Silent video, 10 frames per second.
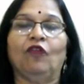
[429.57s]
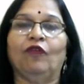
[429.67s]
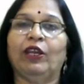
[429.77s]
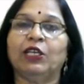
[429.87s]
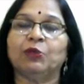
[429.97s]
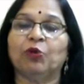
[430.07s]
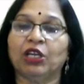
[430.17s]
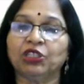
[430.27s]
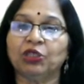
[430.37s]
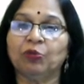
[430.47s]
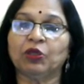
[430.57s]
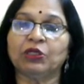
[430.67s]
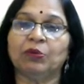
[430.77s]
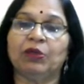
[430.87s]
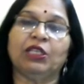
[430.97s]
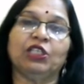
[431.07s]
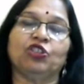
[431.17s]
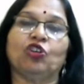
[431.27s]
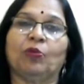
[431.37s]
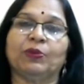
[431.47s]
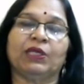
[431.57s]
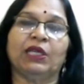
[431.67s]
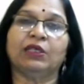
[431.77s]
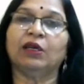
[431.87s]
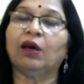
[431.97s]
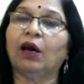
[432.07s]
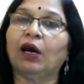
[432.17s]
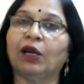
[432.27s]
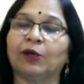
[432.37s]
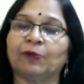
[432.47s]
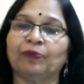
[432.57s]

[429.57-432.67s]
when its production possibility stops at R?